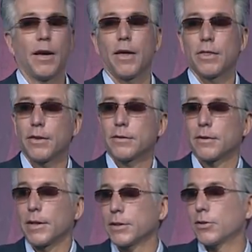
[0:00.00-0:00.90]
And this
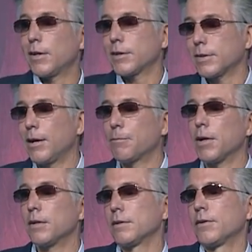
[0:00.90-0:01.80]
electronic
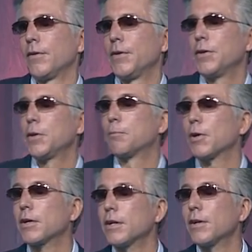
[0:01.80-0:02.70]
typewriter, you
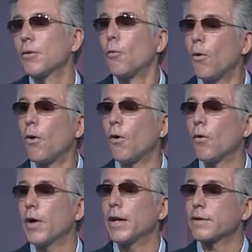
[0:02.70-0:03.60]
plug it in the
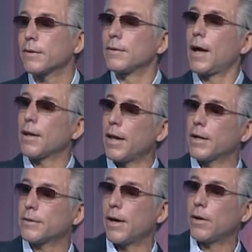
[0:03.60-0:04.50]
wall, and it's a lot
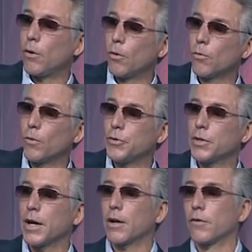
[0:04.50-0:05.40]
like that old one
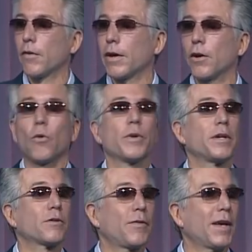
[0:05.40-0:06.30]
you got over there,
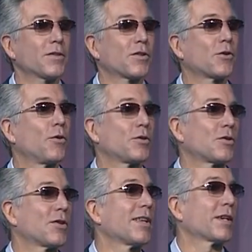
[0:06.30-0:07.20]
only it's faster because
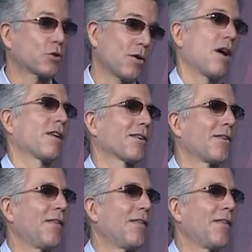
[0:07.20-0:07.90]
it's electronic.